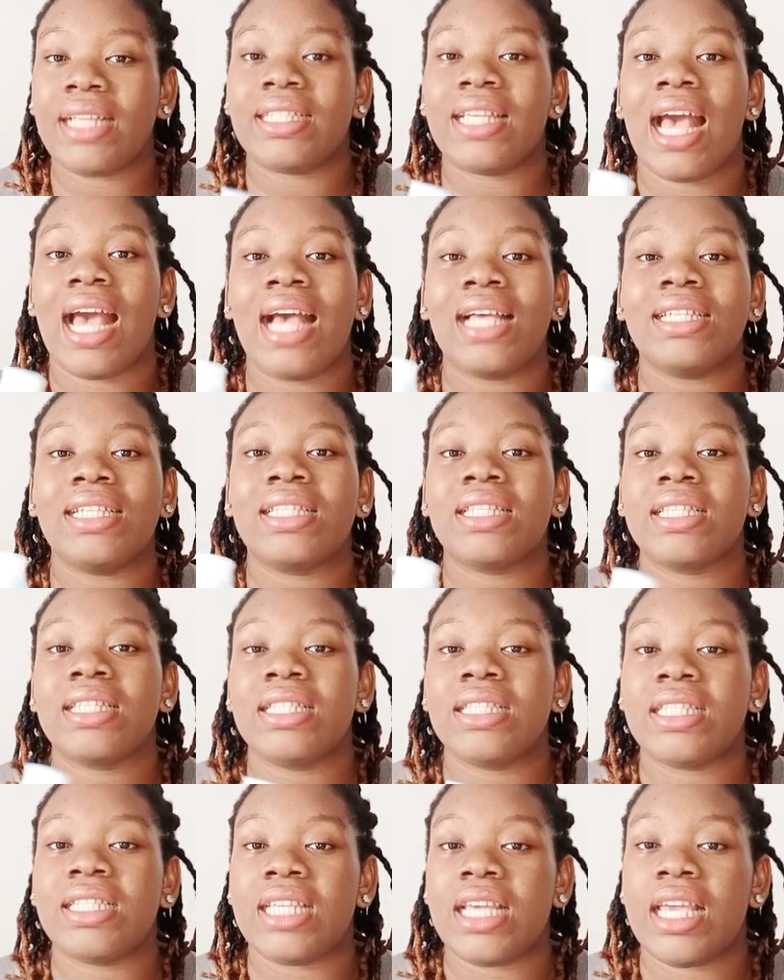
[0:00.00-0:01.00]
It has
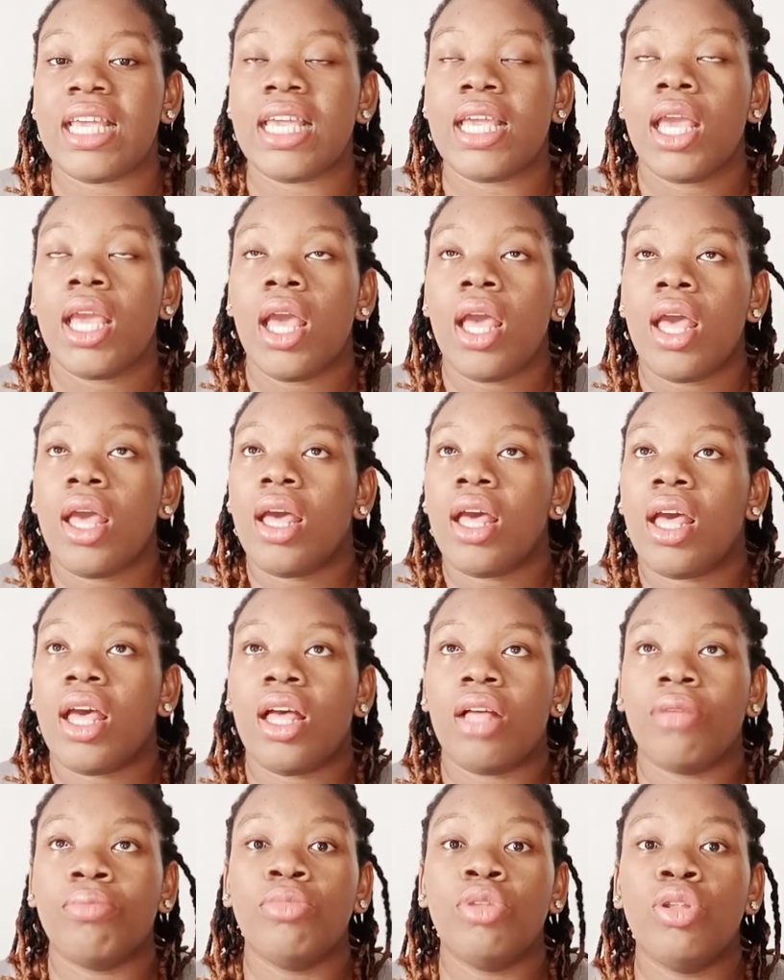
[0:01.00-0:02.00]
the
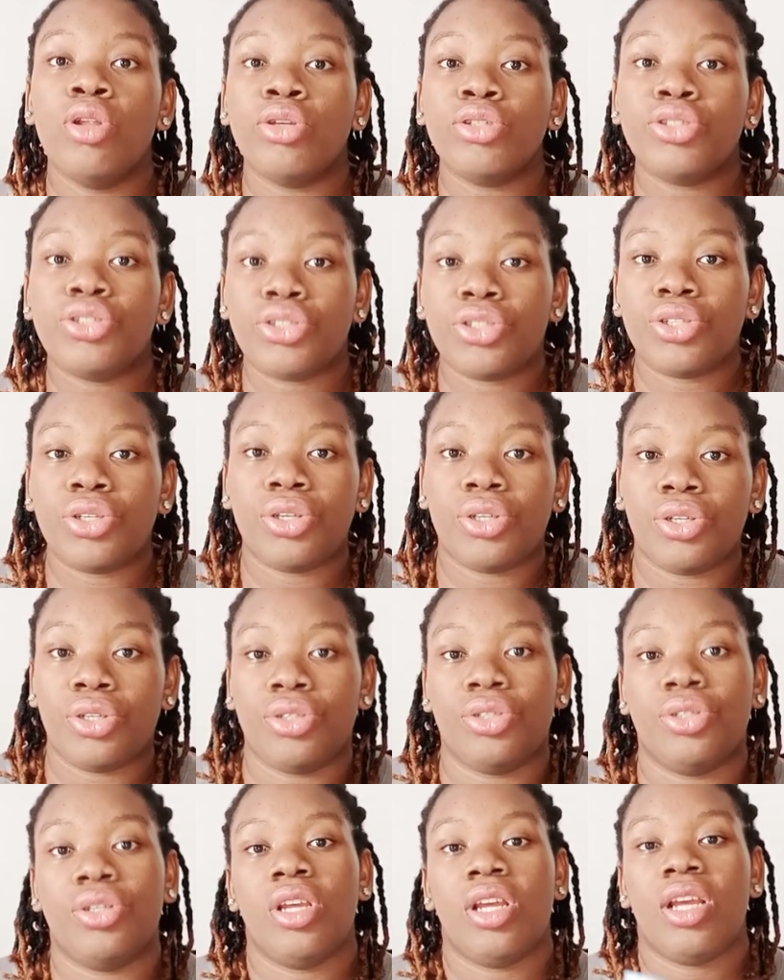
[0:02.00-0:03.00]

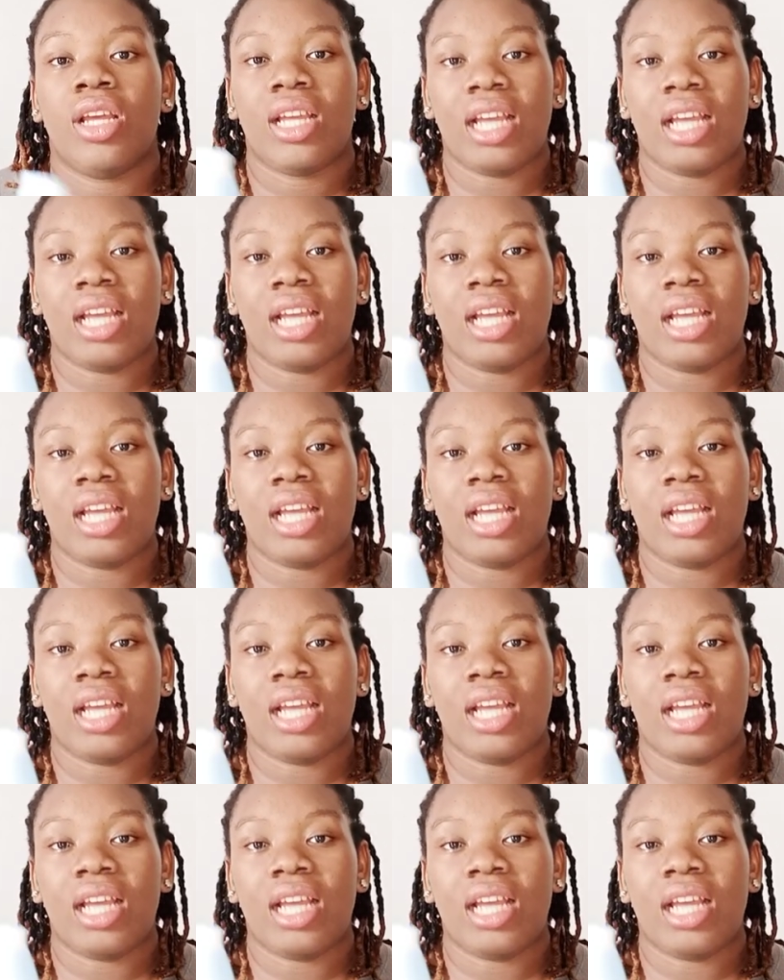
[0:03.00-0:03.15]
lotion.